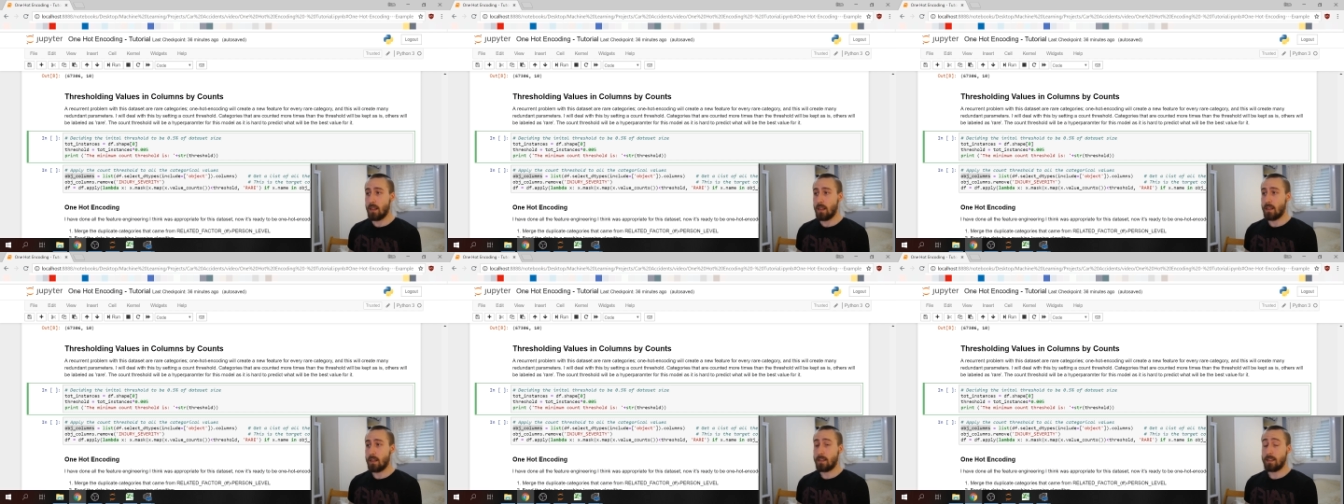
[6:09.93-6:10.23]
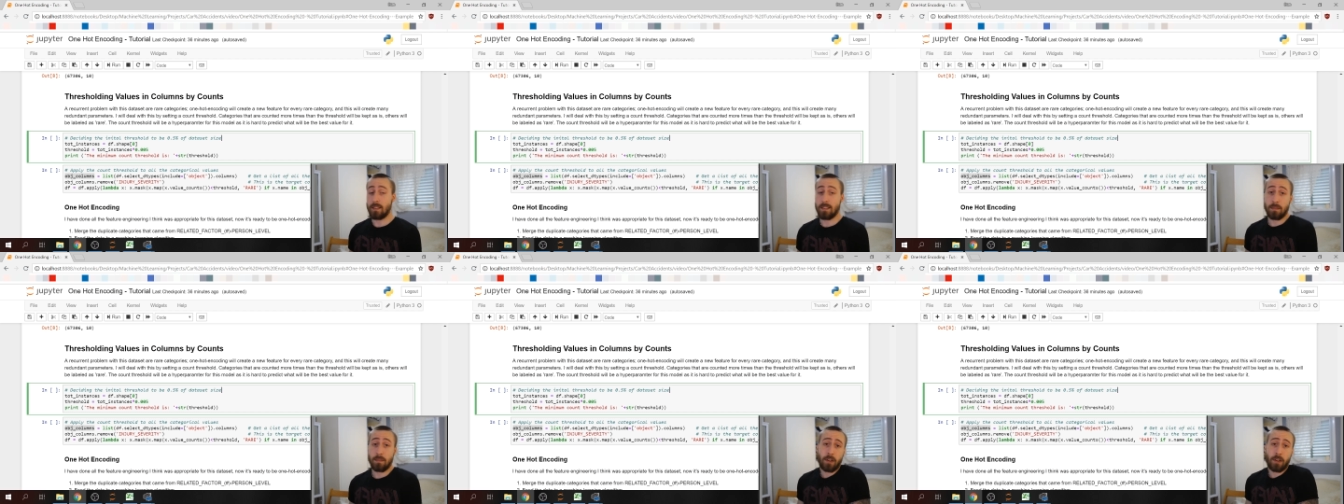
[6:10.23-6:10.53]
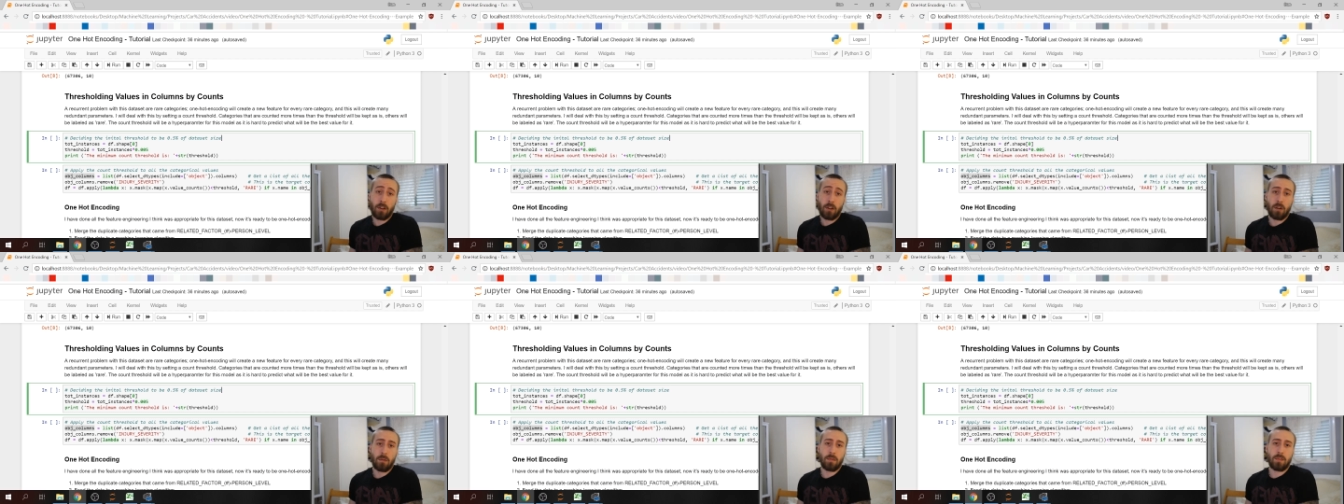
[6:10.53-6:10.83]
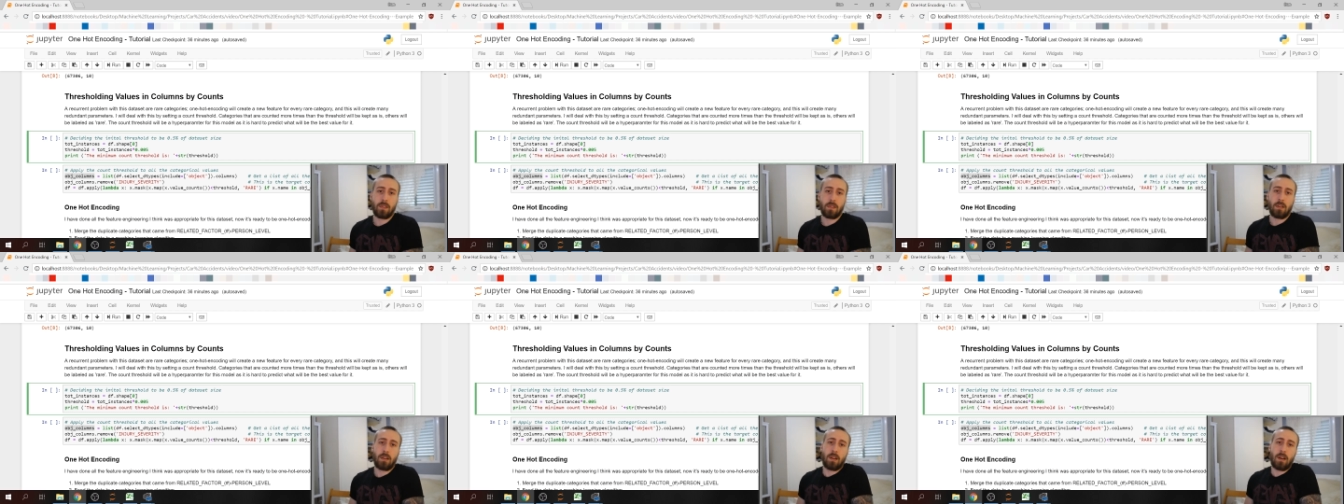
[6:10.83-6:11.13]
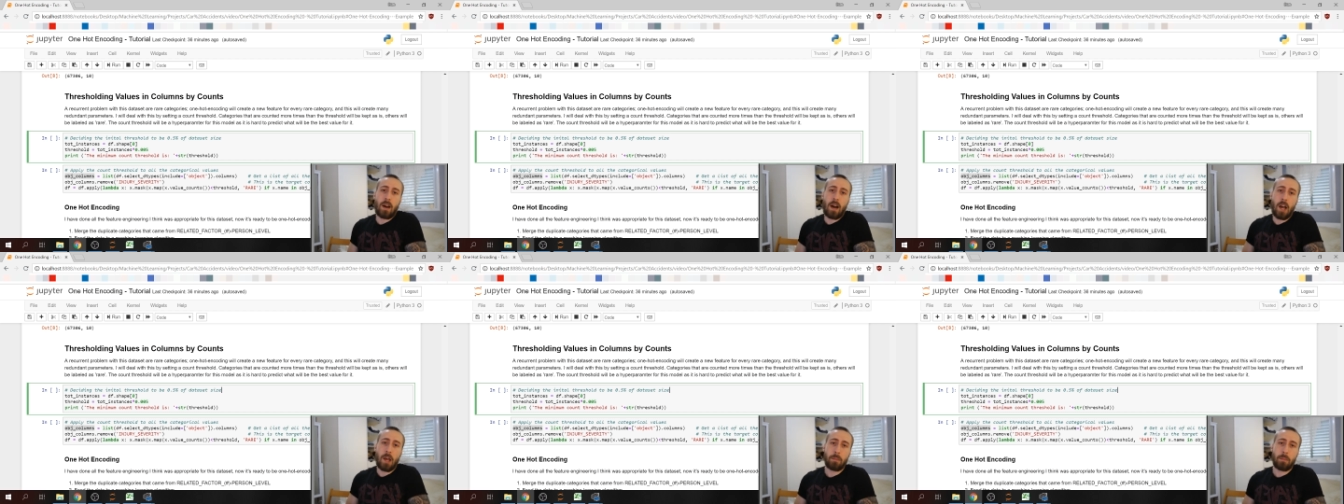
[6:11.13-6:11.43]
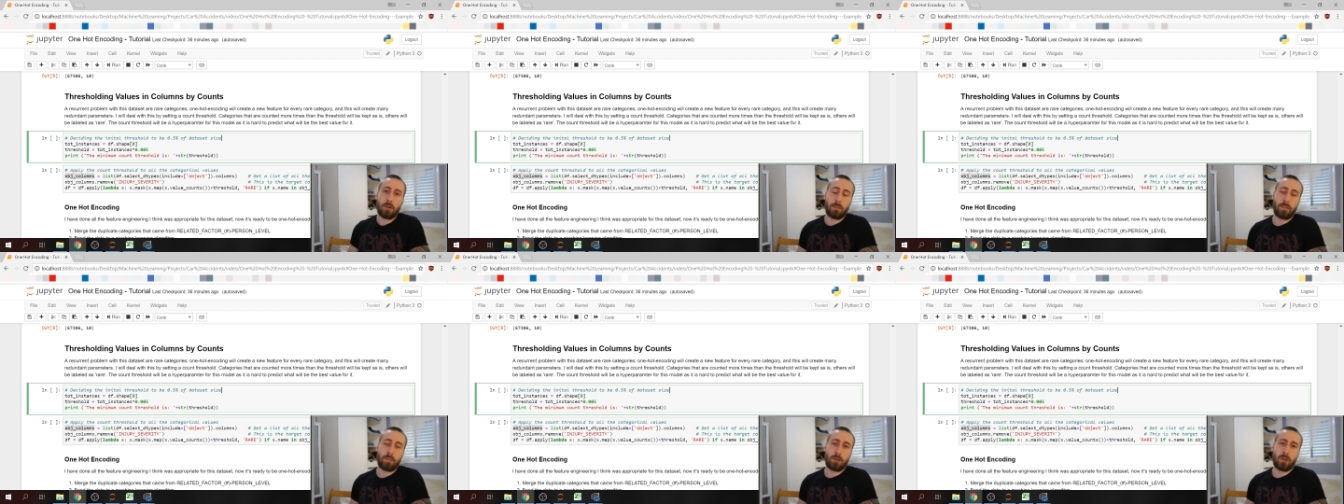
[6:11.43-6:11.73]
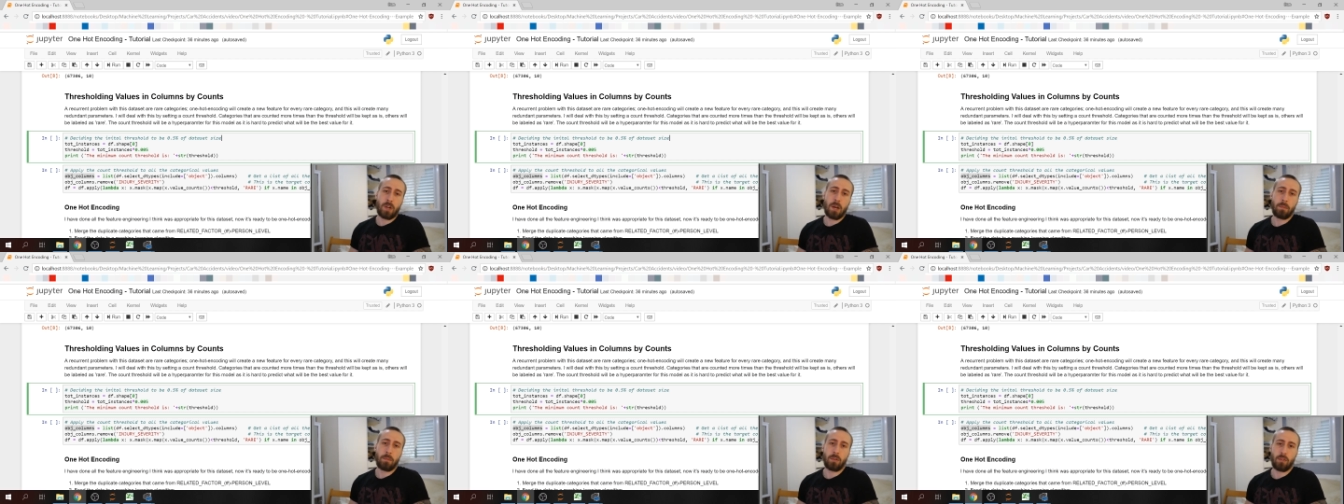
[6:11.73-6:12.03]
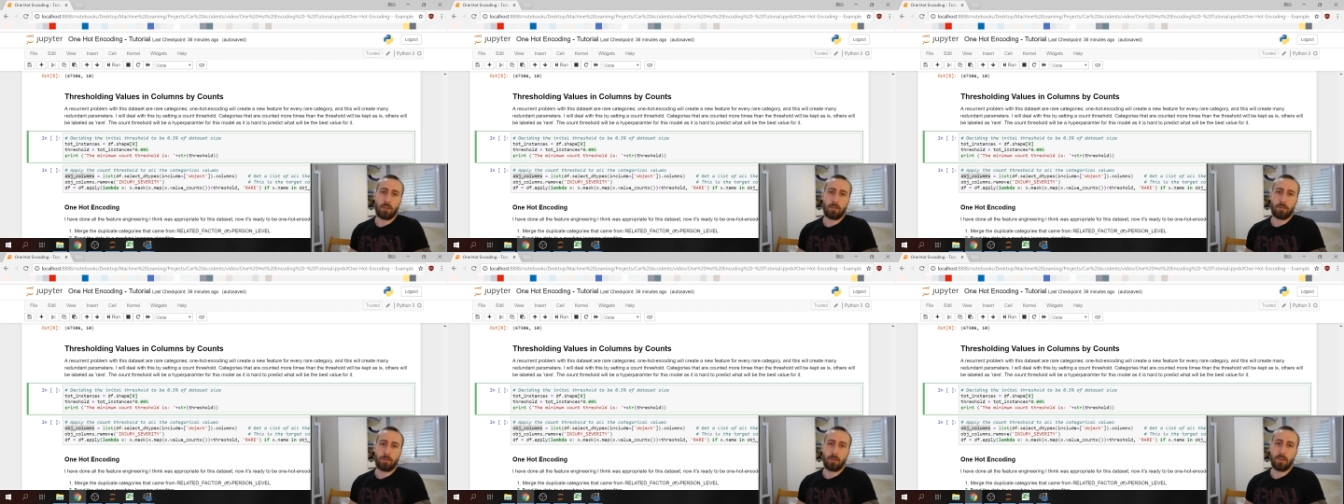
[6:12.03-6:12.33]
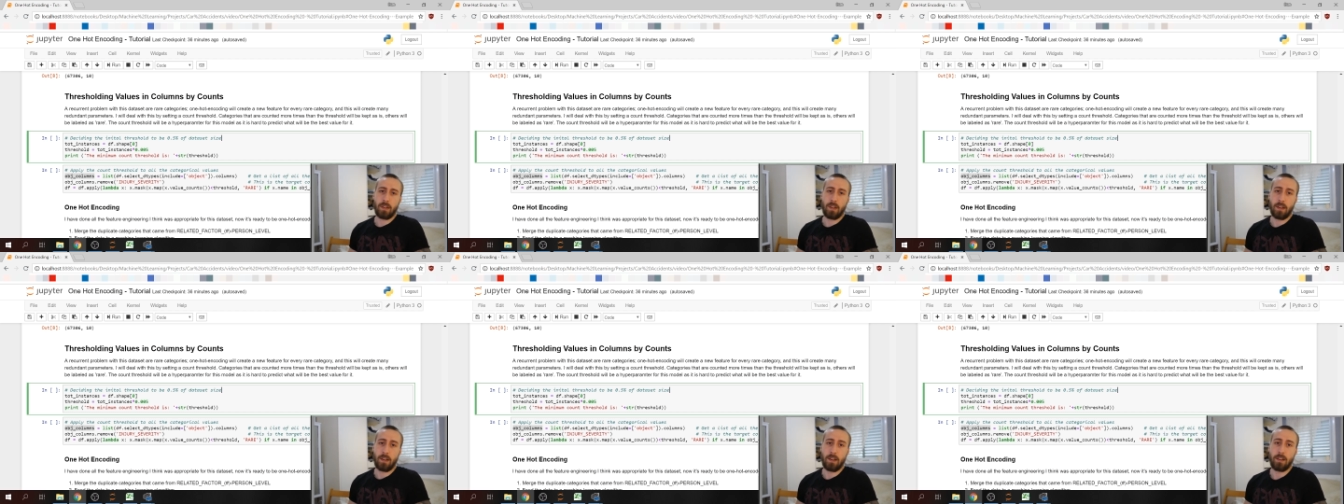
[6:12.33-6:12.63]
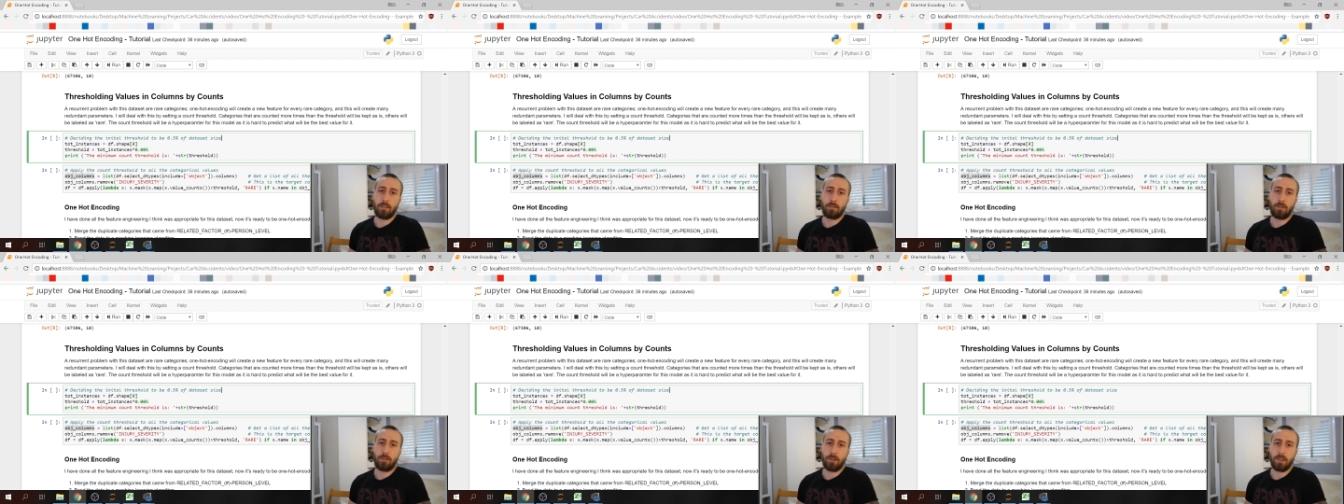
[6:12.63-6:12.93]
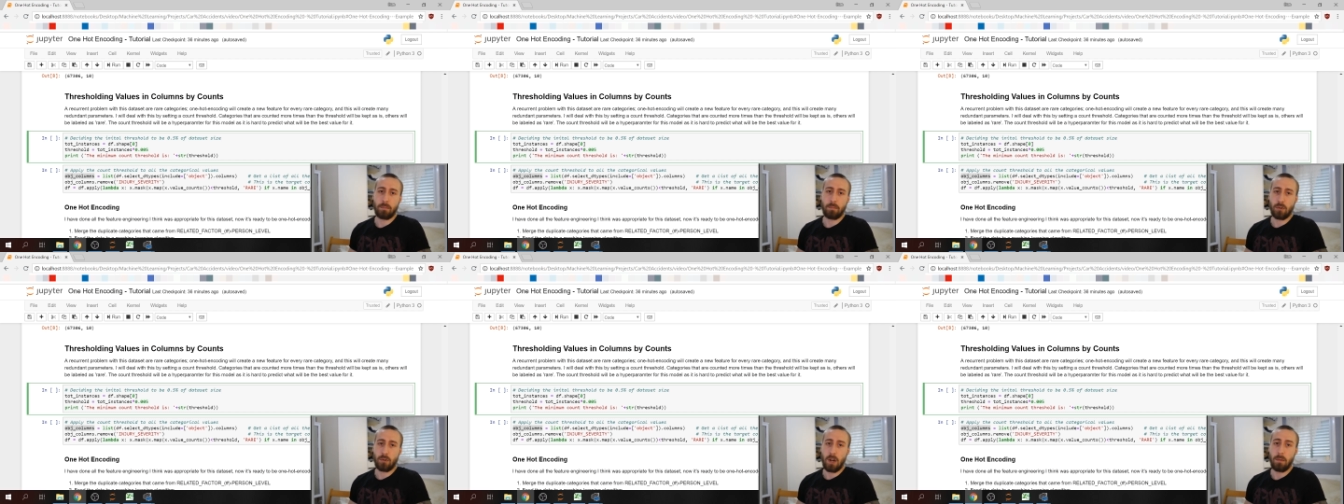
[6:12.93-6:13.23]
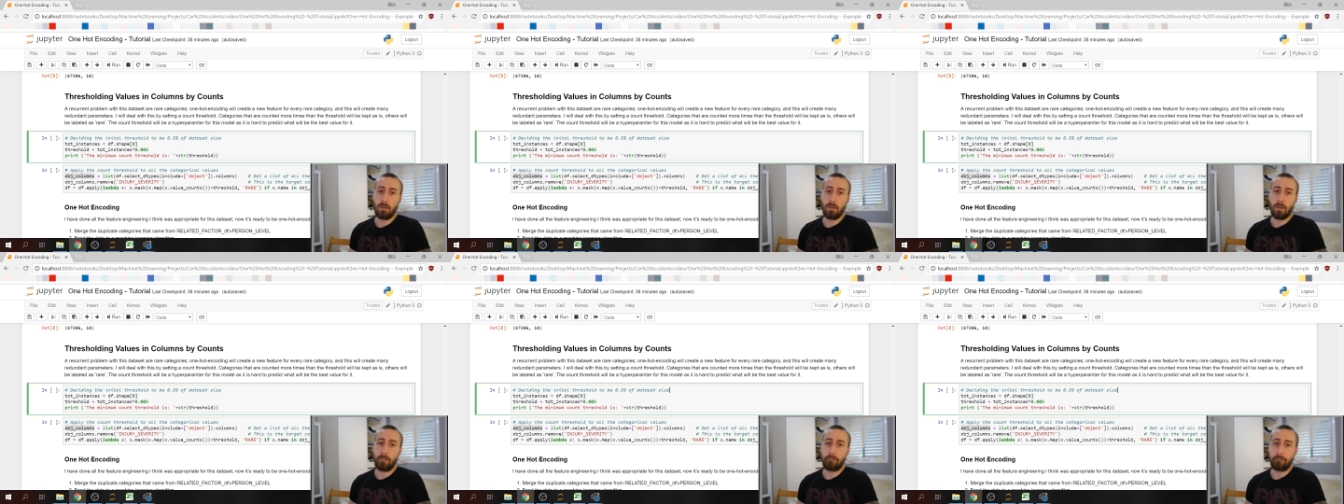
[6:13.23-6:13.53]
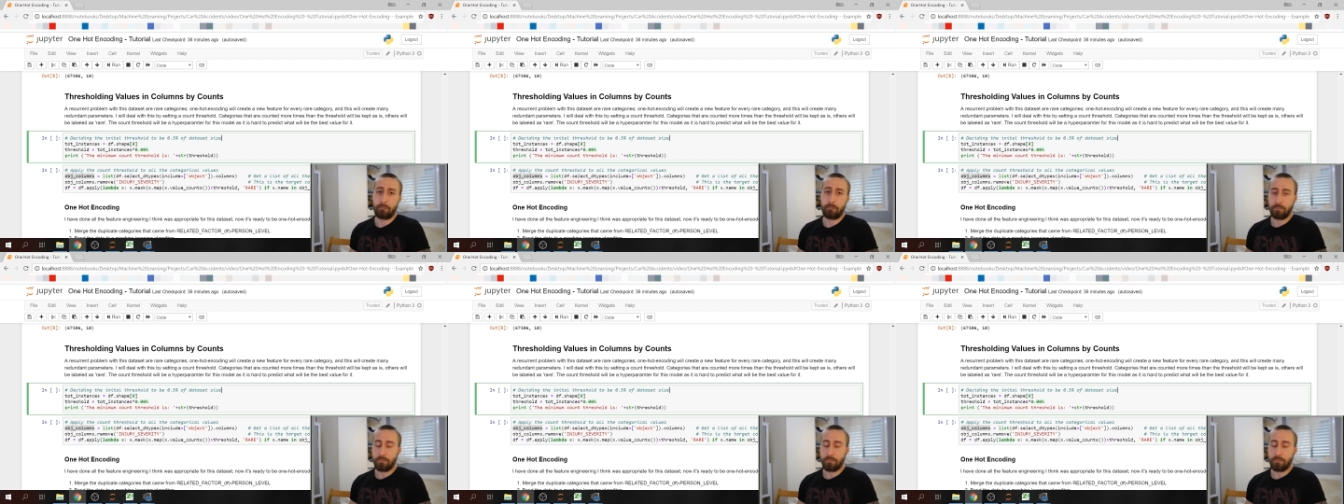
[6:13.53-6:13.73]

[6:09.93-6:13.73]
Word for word: This becomes a hyperparameter for the, for the problem.